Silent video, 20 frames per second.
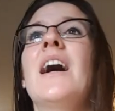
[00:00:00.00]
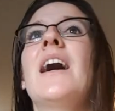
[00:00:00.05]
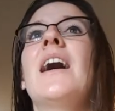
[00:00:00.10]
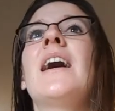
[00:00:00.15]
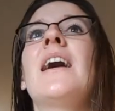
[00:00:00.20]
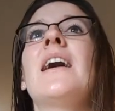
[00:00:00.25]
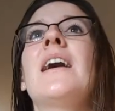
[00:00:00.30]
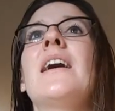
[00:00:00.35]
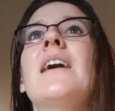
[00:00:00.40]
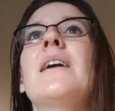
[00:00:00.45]
So
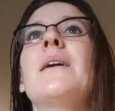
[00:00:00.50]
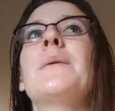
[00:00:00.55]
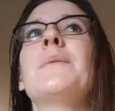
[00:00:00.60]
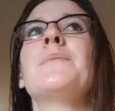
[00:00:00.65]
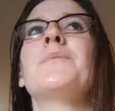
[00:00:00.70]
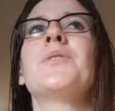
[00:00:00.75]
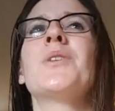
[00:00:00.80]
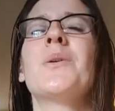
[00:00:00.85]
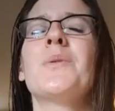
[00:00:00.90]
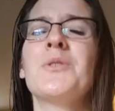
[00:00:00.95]

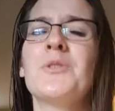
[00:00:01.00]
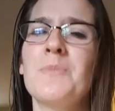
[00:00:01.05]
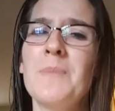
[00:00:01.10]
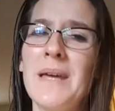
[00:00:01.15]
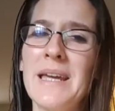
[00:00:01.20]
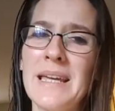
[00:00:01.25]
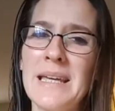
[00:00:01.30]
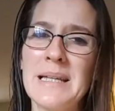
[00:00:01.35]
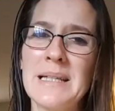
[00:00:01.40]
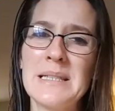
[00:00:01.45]
I was
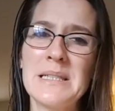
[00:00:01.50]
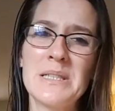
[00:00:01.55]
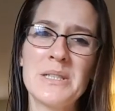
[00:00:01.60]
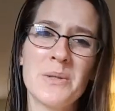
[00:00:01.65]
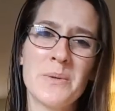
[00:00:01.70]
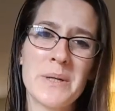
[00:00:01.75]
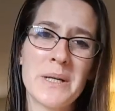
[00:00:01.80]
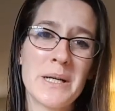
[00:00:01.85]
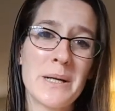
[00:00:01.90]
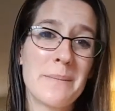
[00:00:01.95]
making it,
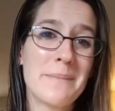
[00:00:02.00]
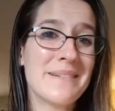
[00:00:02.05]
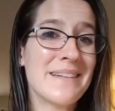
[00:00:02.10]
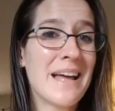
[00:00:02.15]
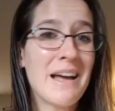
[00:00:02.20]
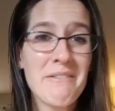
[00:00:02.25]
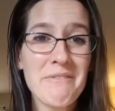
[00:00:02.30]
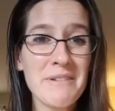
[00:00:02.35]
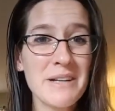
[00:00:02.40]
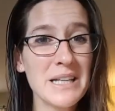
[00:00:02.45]
sewing it up,
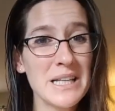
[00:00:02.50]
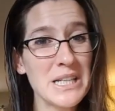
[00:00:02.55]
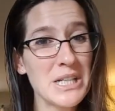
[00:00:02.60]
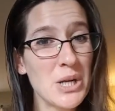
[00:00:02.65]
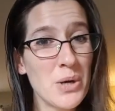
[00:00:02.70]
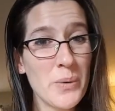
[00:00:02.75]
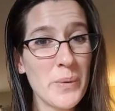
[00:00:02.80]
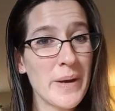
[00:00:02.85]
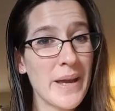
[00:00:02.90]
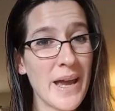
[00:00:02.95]
not really
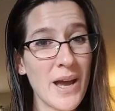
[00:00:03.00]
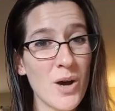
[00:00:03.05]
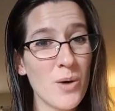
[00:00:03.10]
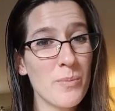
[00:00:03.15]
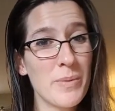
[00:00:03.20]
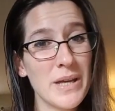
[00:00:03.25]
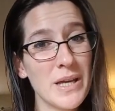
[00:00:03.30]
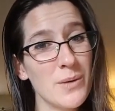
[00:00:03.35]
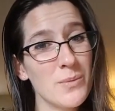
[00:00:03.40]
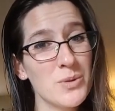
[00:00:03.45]
knowing how
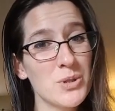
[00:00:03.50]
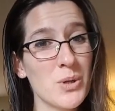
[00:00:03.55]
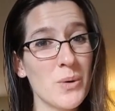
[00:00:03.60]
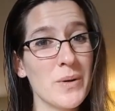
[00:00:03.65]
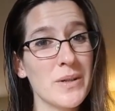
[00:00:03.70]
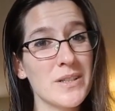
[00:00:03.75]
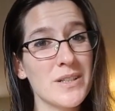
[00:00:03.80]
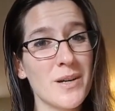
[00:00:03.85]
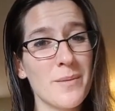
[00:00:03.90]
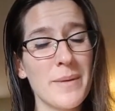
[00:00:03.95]
big it was
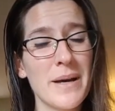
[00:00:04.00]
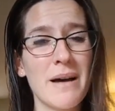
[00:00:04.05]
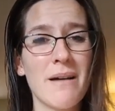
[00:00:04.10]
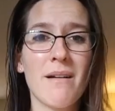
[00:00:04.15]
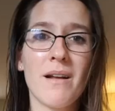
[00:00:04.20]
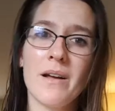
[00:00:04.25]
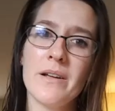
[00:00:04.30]
going to come out.